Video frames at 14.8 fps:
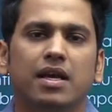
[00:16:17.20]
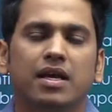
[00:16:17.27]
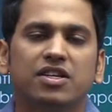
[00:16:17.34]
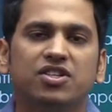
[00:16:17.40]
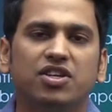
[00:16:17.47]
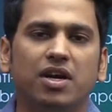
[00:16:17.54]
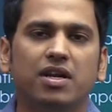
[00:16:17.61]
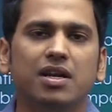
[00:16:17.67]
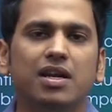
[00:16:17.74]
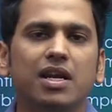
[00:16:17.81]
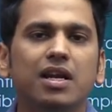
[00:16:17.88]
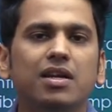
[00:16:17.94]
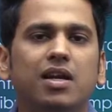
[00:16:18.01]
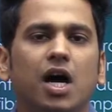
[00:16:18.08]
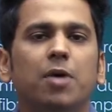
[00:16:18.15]
generally
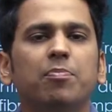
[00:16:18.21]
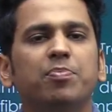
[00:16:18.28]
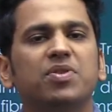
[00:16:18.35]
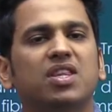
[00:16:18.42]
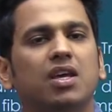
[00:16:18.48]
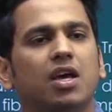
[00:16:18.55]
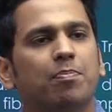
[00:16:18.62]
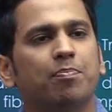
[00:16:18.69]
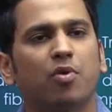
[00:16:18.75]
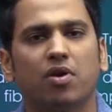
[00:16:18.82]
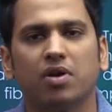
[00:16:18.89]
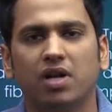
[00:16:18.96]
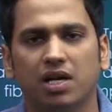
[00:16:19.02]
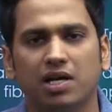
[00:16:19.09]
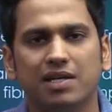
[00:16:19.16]
dump their
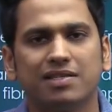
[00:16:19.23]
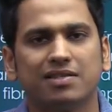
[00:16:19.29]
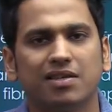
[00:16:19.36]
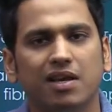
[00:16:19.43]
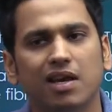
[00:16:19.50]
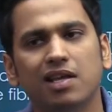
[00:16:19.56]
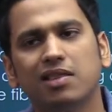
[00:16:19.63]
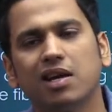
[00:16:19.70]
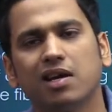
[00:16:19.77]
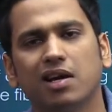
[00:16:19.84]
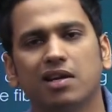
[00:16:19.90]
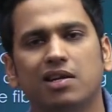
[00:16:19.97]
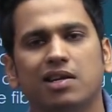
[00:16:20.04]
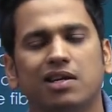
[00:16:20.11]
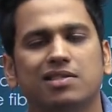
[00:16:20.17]
products in the
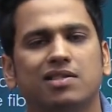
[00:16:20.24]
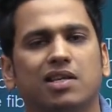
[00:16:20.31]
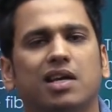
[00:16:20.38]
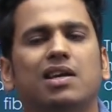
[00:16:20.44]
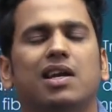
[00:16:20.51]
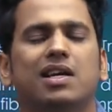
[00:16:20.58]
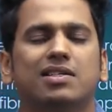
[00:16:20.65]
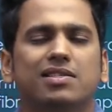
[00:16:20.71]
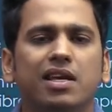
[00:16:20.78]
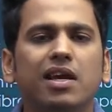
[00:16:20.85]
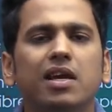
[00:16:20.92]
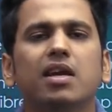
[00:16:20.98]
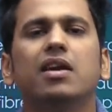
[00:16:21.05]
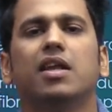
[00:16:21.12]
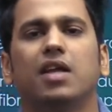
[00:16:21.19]
countries like, let's say,
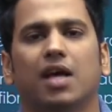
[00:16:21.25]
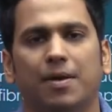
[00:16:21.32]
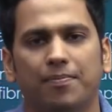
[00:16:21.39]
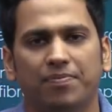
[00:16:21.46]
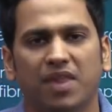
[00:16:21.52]
India.